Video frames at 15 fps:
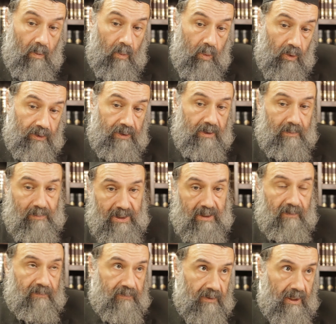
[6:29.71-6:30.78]
wouldn't be
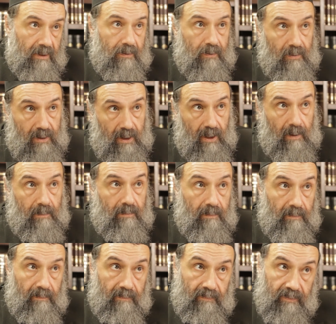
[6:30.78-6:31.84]
afraid to come
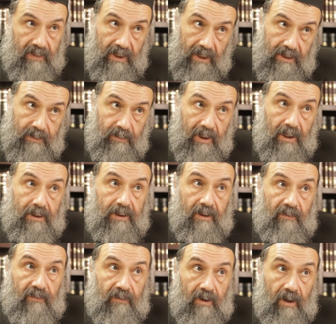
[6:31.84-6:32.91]
as part
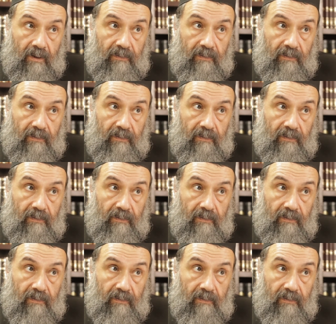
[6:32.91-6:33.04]
of